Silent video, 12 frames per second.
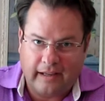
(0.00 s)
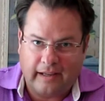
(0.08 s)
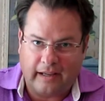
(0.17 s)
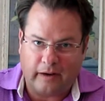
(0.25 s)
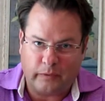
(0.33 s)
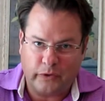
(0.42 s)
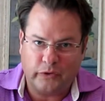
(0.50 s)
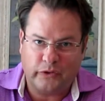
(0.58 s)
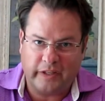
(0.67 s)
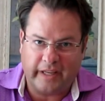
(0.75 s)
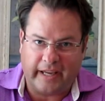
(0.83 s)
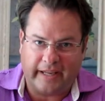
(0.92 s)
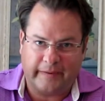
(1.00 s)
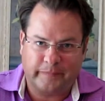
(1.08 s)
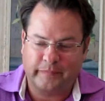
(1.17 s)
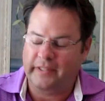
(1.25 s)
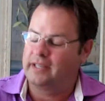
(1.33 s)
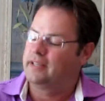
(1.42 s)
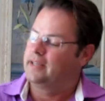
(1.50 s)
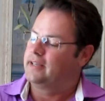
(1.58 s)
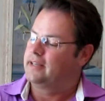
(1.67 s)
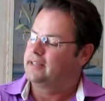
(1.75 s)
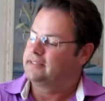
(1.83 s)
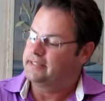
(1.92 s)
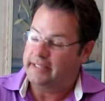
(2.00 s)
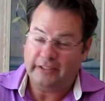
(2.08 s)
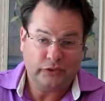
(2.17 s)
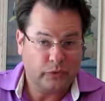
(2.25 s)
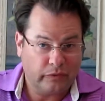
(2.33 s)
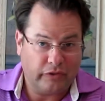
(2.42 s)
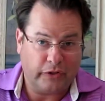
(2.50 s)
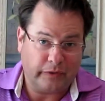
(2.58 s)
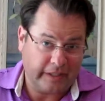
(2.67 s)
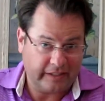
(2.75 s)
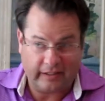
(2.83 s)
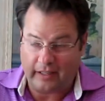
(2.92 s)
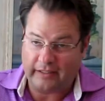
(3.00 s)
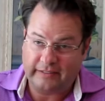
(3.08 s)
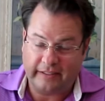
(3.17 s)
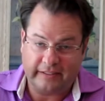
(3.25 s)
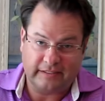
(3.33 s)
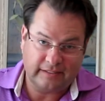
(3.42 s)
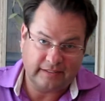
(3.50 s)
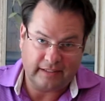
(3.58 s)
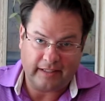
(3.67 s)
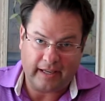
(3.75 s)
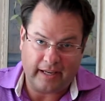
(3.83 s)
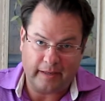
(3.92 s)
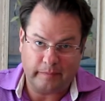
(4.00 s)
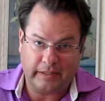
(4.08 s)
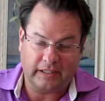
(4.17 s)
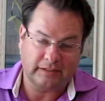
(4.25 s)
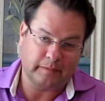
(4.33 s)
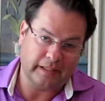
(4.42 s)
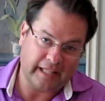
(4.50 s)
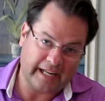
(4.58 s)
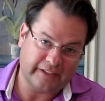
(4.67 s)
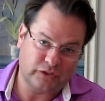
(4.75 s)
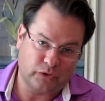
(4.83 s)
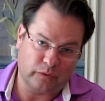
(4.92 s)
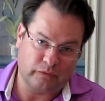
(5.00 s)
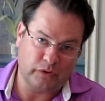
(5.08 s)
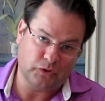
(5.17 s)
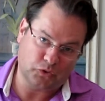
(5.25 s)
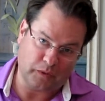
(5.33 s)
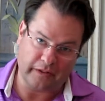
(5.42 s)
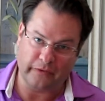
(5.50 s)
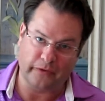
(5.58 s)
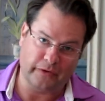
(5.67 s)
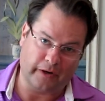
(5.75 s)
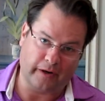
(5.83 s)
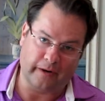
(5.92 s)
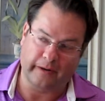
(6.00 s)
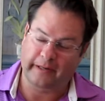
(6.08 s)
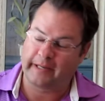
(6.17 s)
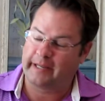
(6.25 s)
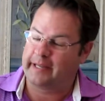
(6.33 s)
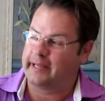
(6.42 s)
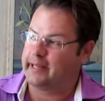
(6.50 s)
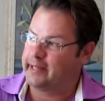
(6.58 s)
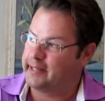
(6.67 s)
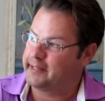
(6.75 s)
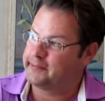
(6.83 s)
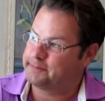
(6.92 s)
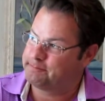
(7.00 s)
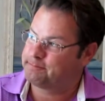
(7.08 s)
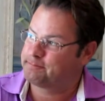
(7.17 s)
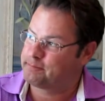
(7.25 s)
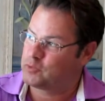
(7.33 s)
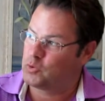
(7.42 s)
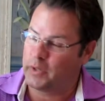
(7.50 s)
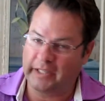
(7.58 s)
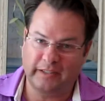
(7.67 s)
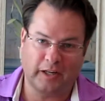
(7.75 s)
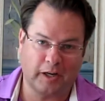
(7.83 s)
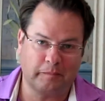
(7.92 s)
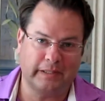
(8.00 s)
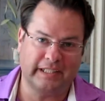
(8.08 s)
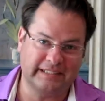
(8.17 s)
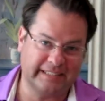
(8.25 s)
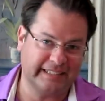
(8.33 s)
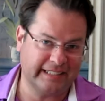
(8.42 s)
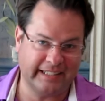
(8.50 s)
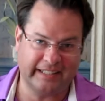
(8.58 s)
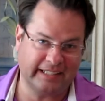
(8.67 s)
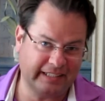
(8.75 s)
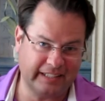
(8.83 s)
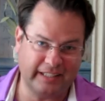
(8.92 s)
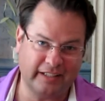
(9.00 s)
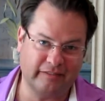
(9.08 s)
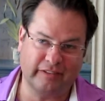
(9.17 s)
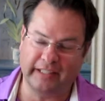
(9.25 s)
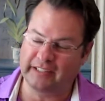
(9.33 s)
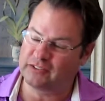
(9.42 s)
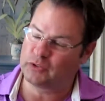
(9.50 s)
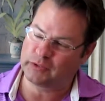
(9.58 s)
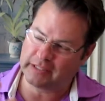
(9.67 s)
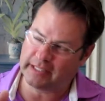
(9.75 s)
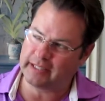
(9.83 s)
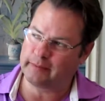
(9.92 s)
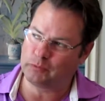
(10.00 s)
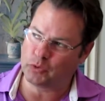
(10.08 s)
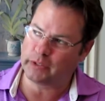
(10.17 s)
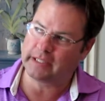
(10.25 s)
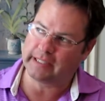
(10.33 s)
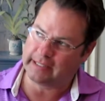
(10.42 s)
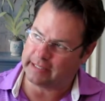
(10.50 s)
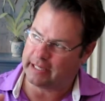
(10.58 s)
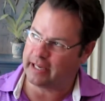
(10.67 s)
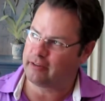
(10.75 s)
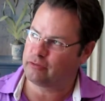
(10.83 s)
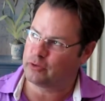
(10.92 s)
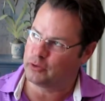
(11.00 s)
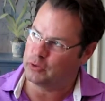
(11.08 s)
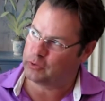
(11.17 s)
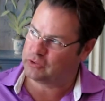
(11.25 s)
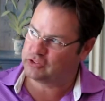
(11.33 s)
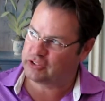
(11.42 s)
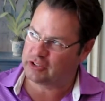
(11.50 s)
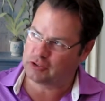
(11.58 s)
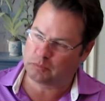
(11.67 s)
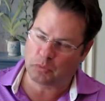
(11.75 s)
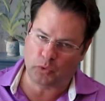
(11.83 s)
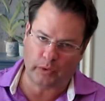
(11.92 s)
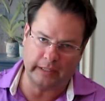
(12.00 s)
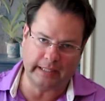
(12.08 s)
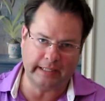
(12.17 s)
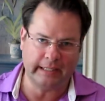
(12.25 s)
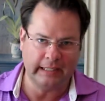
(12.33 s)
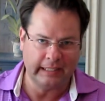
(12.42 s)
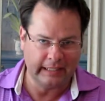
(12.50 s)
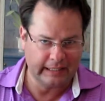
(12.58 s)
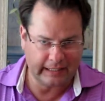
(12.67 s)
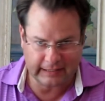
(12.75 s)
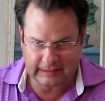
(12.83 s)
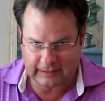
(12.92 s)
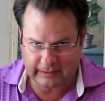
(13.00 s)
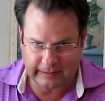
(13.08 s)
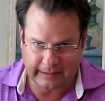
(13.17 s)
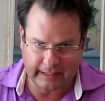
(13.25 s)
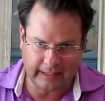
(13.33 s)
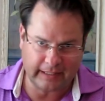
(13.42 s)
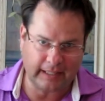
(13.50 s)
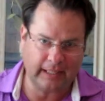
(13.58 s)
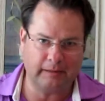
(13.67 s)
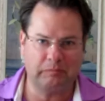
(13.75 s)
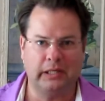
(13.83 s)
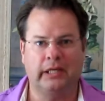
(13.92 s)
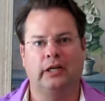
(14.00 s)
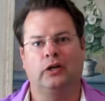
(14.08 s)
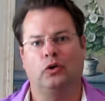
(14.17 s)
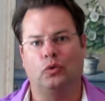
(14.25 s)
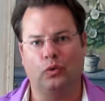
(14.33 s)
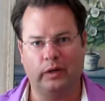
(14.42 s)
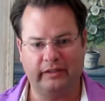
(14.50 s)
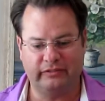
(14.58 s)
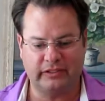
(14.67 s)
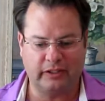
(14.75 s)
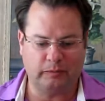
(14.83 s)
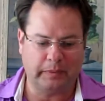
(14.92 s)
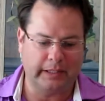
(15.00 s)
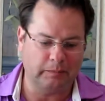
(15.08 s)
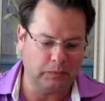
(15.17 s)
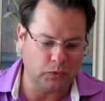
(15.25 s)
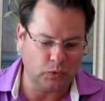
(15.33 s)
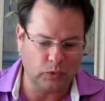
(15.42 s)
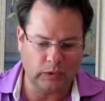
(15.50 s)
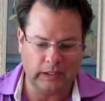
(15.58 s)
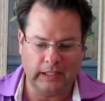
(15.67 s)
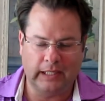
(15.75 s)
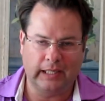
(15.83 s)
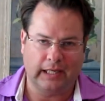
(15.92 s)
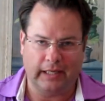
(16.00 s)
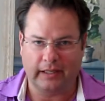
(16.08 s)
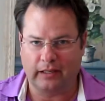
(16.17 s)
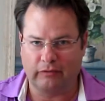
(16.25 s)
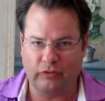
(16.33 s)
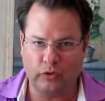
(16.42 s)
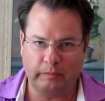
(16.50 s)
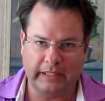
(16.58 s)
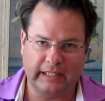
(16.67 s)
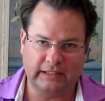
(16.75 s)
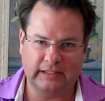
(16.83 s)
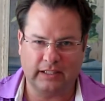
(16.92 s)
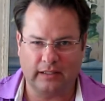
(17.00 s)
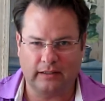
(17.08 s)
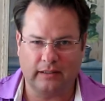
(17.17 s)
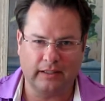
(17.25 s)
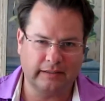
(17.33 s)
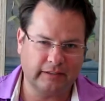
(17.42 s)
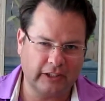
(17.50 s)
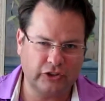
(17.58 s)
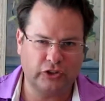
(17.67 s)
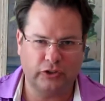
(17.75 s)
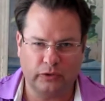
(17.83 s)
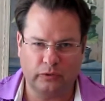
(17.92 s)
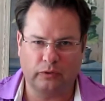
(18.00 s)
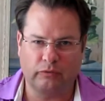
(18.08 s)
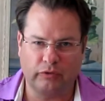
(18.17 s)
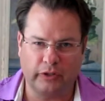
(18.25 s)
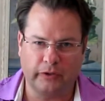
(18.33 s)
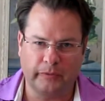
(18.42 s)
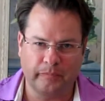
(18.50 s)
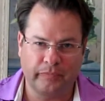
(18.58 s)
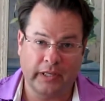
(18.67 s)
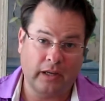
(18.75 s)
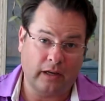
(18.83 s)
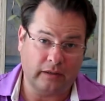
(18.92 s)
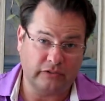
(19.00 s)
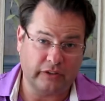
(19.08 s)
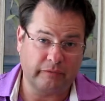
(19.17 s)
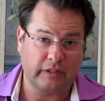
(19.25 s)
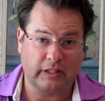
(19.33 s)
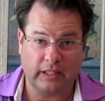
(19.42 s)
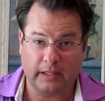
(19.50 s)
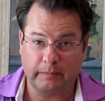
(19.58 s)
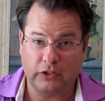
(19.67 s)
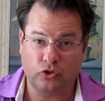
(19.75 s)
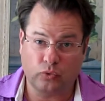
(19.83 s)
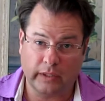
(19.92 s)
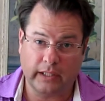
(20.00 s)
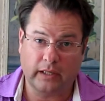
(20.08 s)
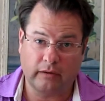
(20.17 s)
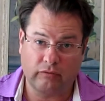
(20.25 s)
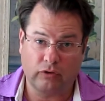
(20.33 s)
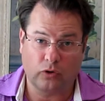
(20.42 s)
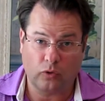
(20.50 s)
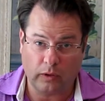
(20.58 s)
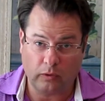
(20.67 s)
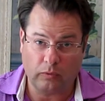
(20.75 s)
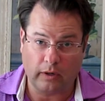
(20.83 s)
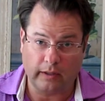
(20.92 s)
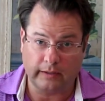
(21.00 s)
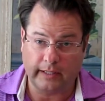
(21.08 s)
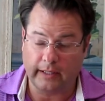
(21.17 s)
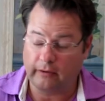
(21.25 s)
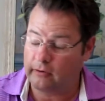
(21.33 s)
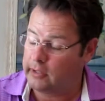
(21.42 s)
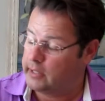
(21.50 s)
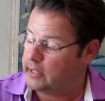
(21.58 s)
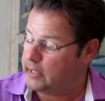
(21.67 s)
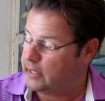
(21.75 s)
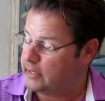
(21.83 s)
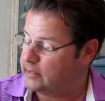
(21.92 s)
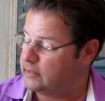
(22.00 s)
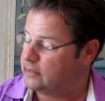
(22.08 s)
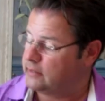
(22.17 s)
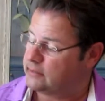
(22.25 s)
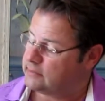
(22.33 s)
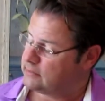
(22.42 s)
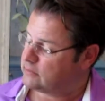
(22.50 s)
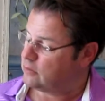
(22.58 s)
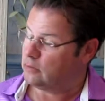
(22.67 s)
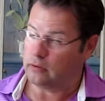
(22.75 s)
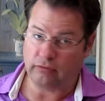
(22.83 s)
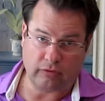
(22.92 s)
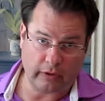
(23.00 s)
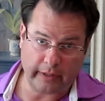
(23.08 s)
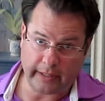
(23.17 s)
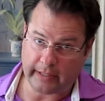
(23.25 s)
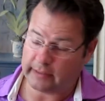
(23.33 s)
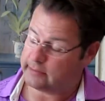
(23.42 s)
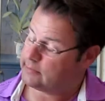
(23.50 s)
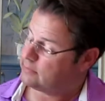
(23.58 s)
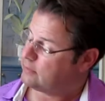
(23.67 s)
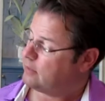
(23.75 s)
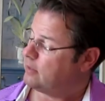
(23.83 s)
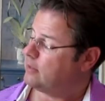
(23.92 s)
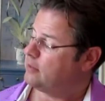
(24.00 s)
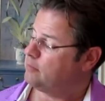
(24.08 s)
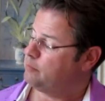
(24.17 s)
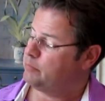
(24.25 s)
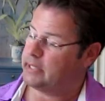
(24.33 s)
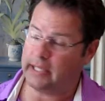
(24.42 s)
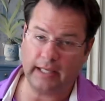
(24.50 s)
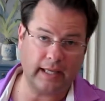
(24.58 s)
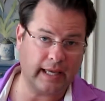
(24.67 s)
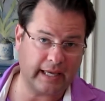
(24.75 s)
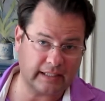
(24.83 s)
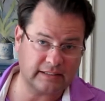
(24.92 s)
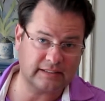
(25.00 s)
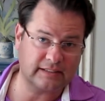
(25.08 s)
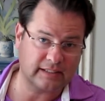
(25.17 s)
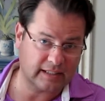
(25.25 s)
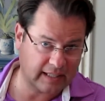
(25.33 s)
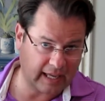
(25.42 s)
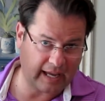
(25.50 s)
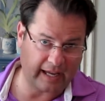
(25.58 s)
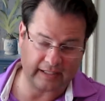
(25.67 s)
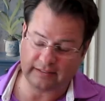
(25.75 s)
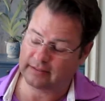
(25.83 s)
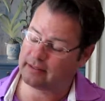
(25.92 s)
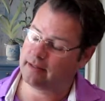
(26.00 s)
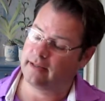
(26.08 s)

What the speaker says: How are you today? Today's review, and I say it's today because my last review is rather dark. Quite dark because I did it in the evening. So today I'm doing it in the afternoon, sun's pouring in, kids are at day camp, wife's out by the pool. I got a few minutes and I thought I should do a review of something that I've been drinking for quite a while now, and it is Laphroaig's PX Cask.